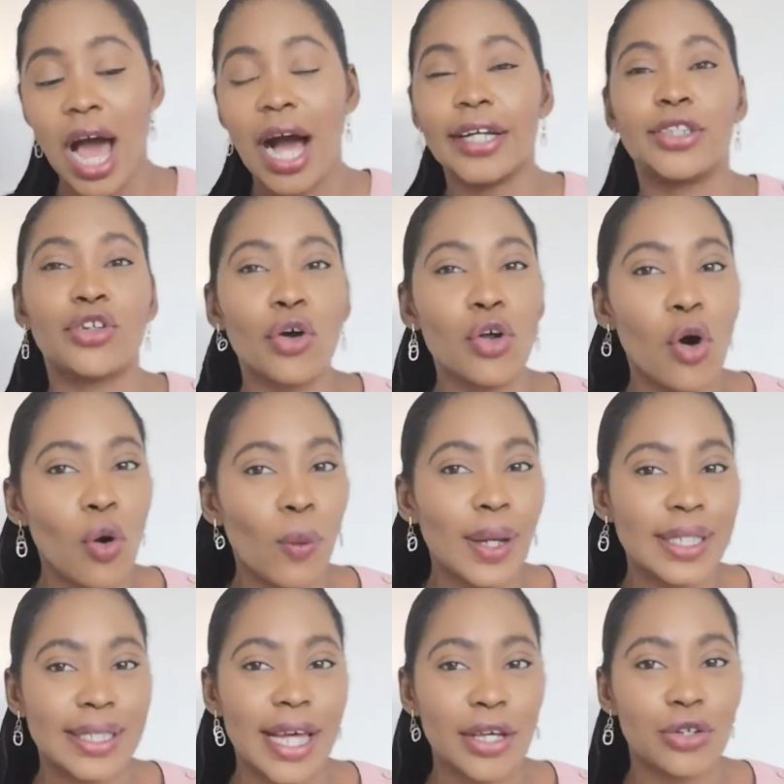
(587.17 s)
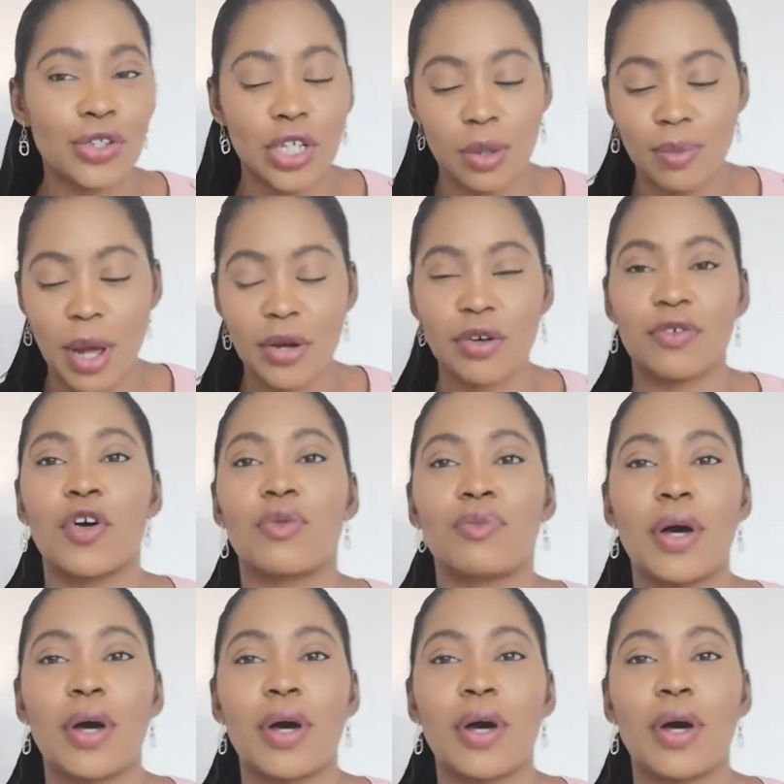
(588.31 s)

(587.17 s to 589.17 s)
I don't always like using a microphone.